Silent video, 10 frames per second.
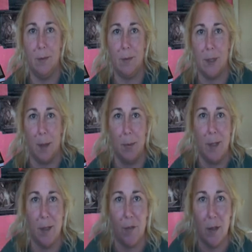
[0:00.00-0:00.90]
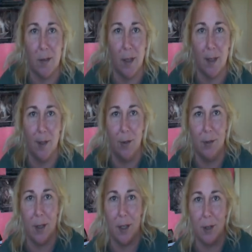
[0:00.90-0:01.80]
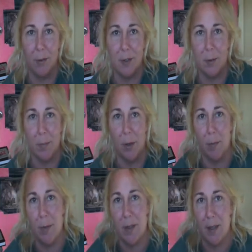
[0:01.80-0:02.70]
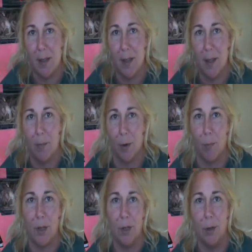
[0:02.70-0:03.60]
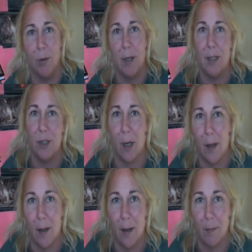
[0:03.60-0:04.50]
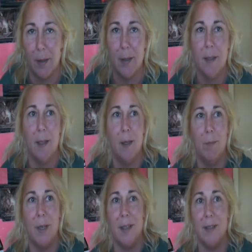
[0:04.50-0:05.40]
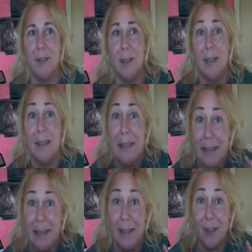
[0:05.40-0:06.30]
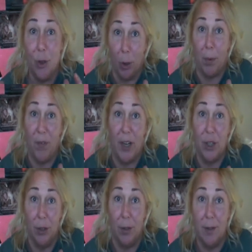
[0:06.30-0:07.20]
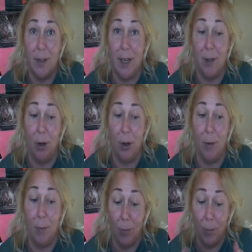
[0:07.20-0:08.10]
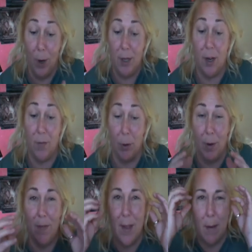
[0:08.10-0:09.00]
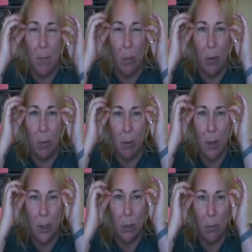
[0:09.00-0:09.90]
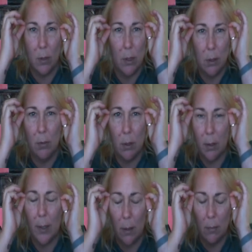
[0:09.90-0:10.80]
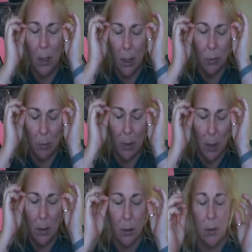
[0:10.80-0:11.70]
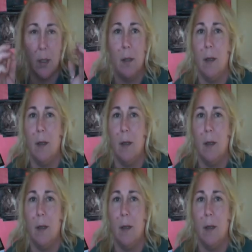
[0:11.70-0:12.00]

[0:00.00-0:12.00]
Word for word: stop letting your friends tell you that you're in some pyramid scheme or why don't you go get a job because you're a professional and when if you're in that moment where you're not sure what to do and you're like, "Oh gosh, what am I going to do?"